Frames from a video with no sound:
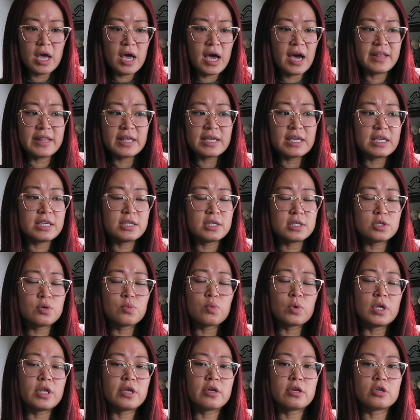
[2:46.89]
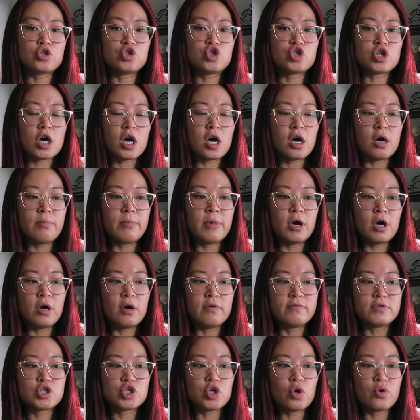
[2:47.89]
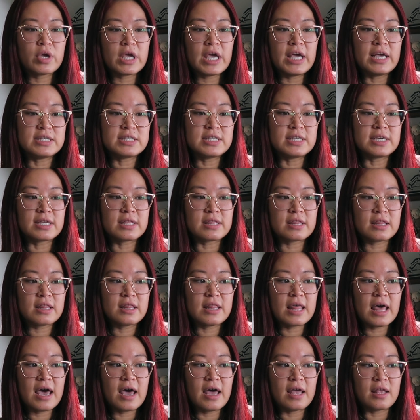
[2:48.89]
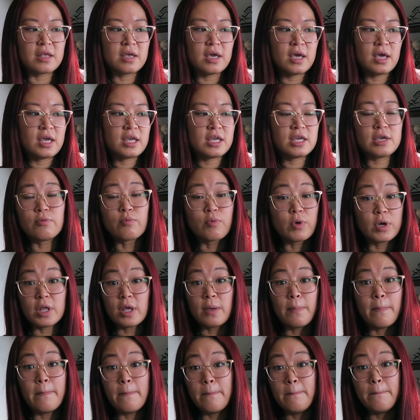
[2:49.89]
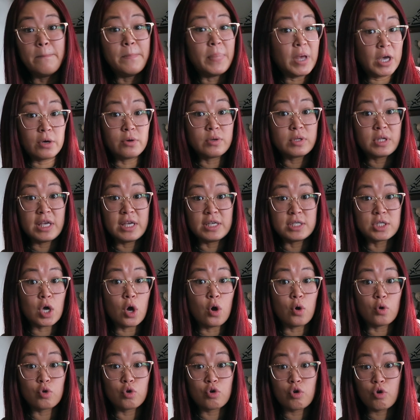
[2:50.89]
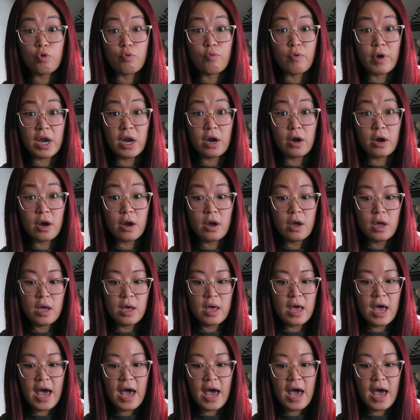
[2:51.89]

I think he does a really good job of showcasing that he really built his own career